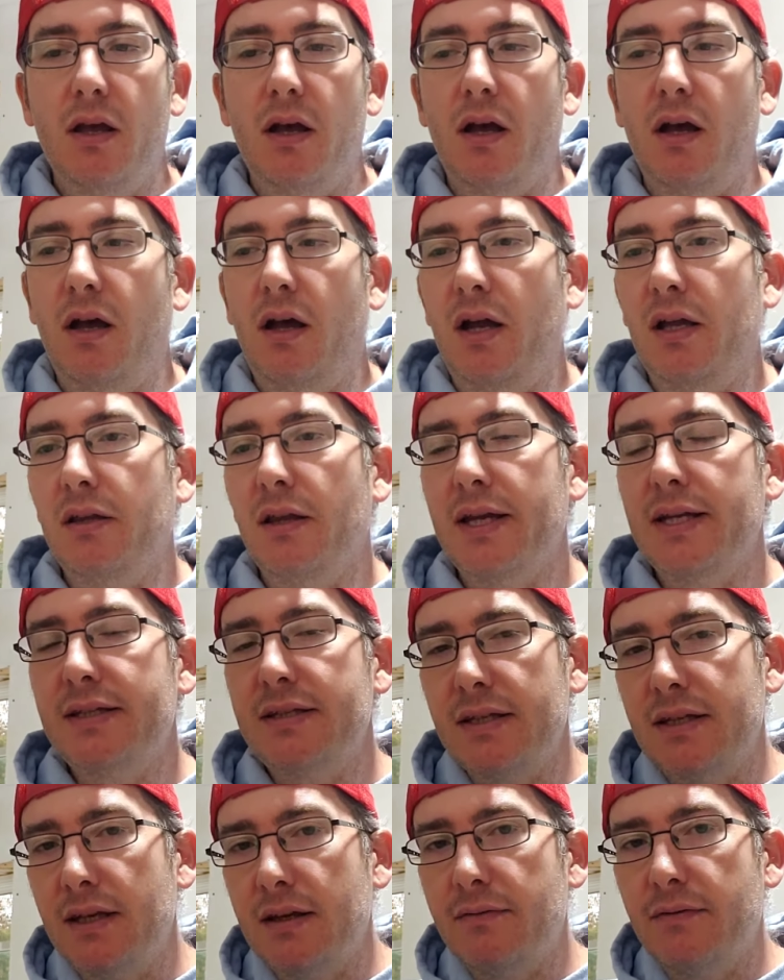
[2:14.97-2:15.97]
I like
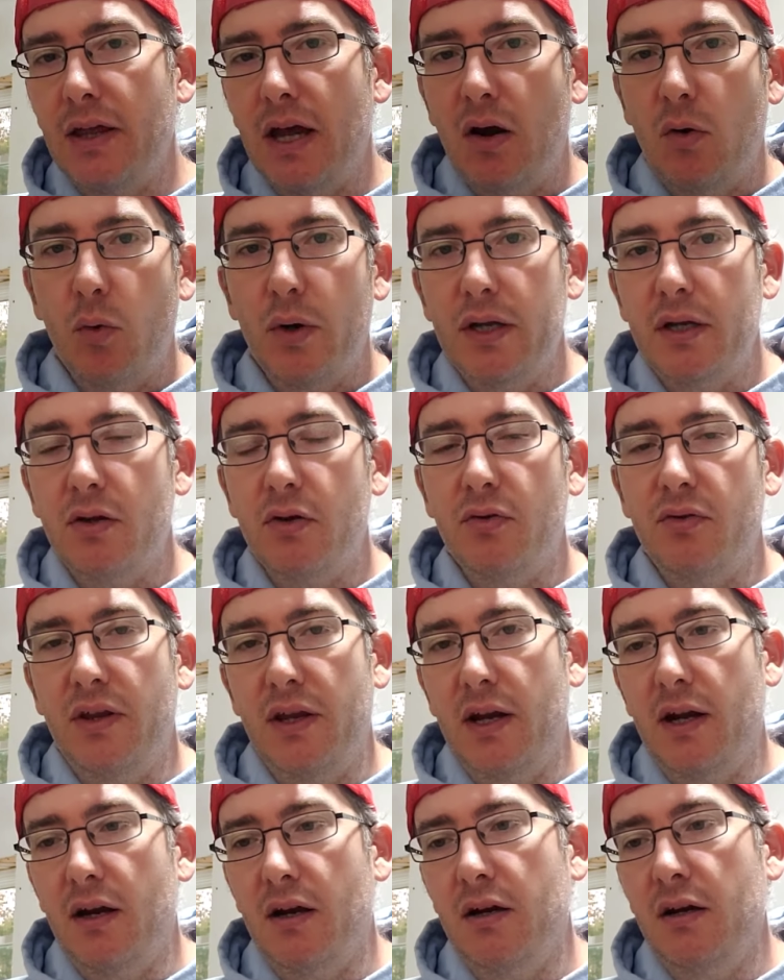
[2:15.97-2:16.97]
to give that window
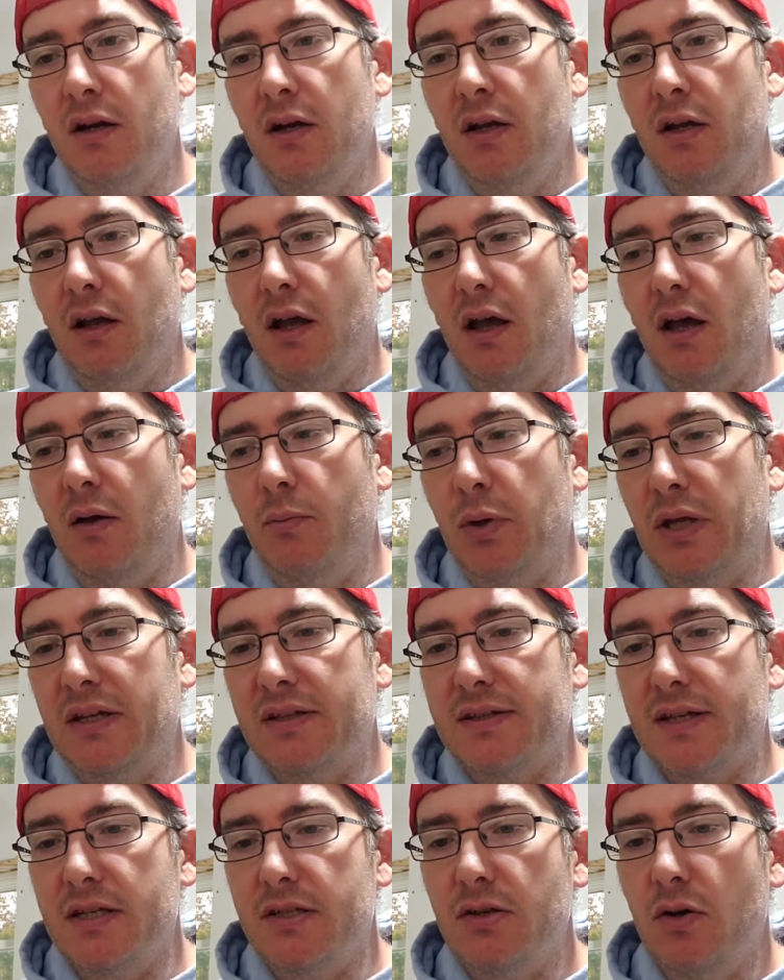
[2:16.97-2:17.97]
there
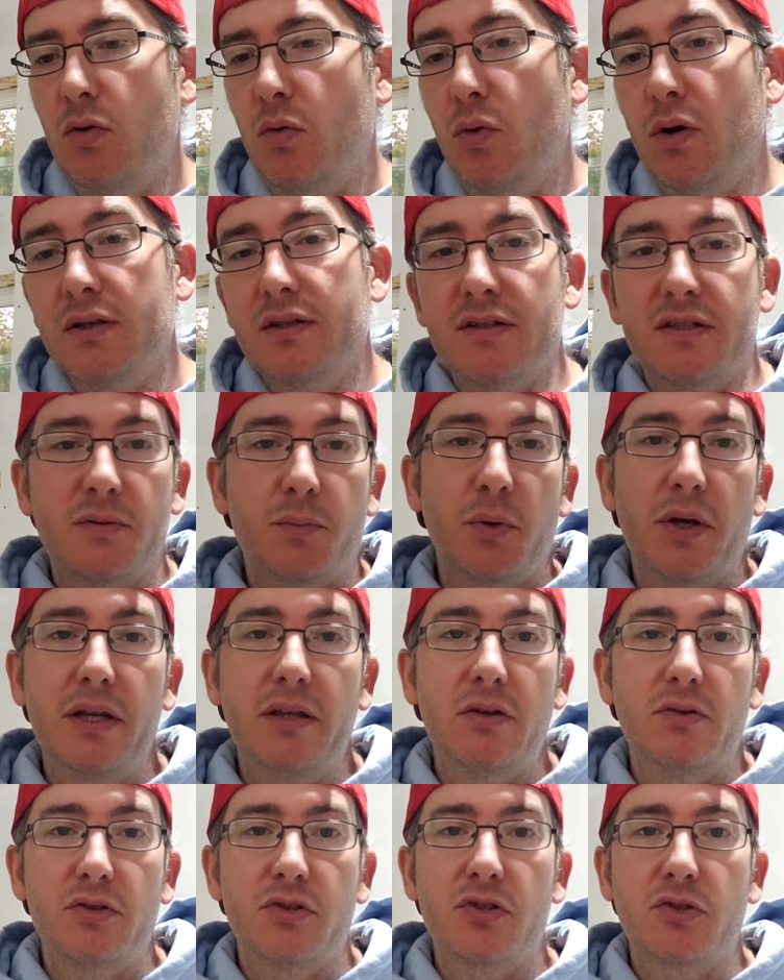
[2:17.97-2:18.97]
because I don't want to spray
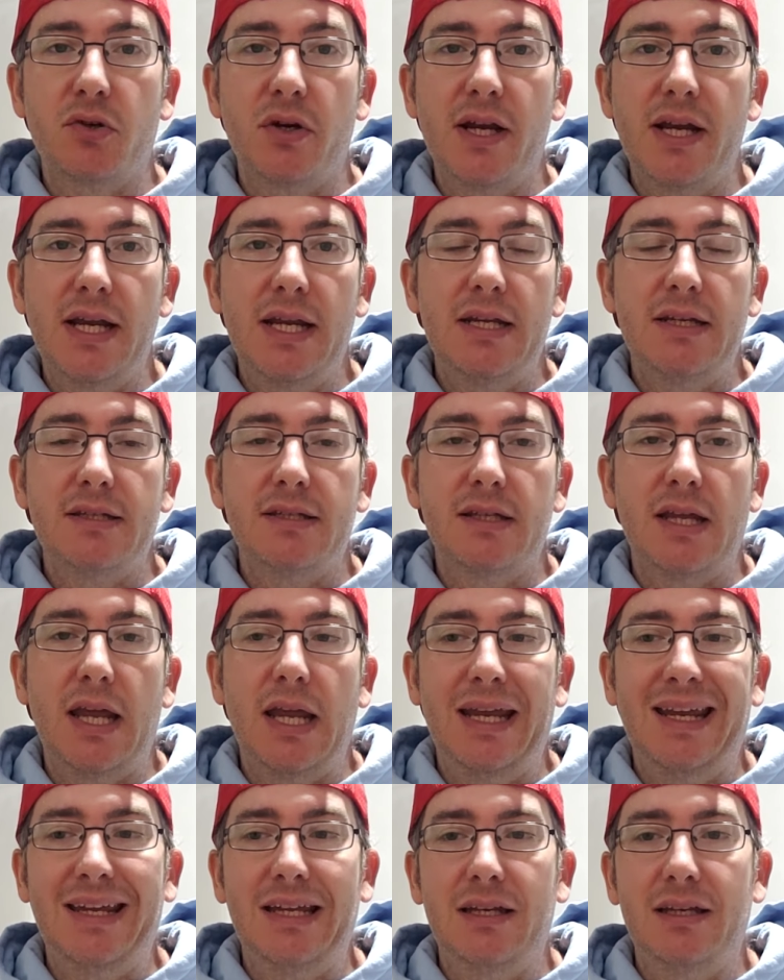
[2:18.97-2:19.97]
those trays
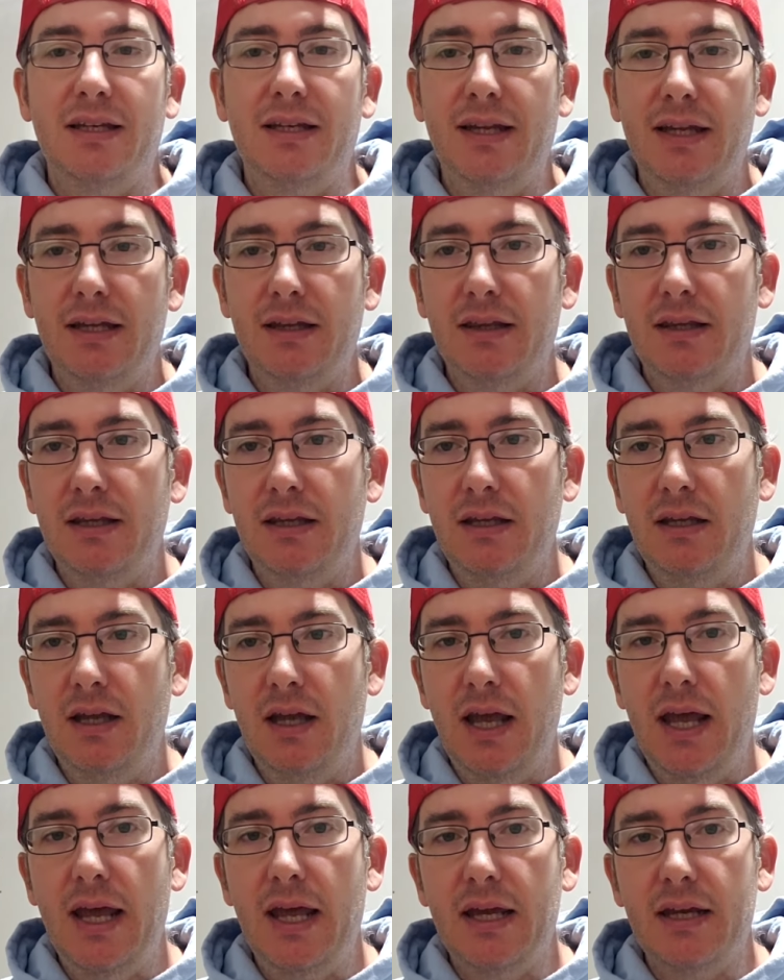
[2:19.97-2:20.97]
and get the
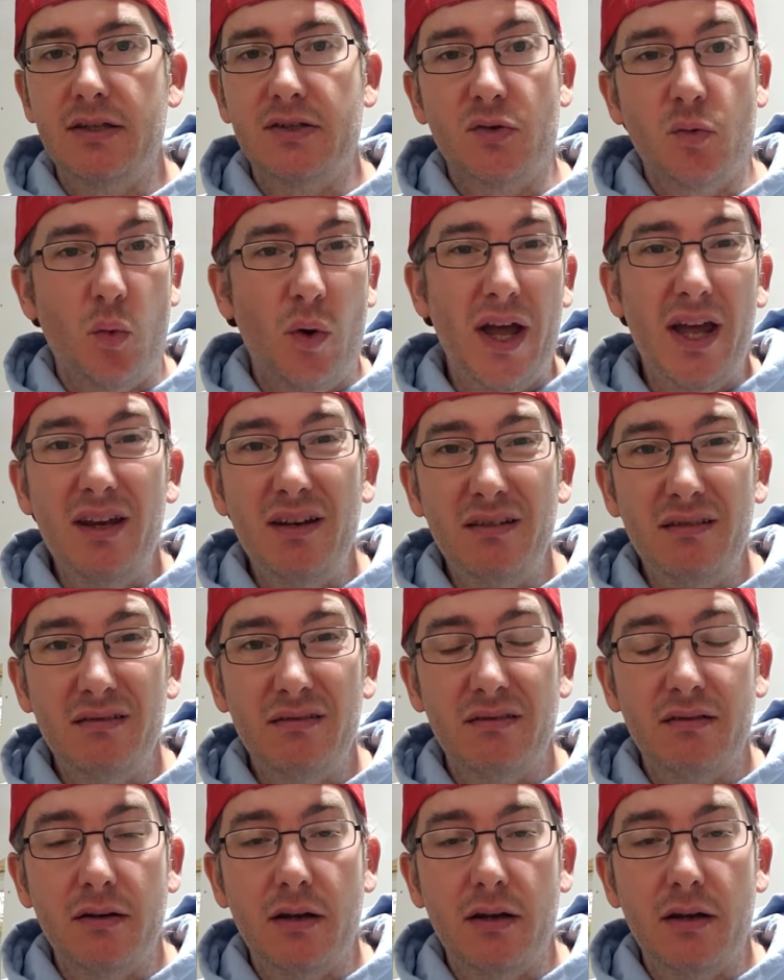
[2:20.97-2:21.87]
eggs wet.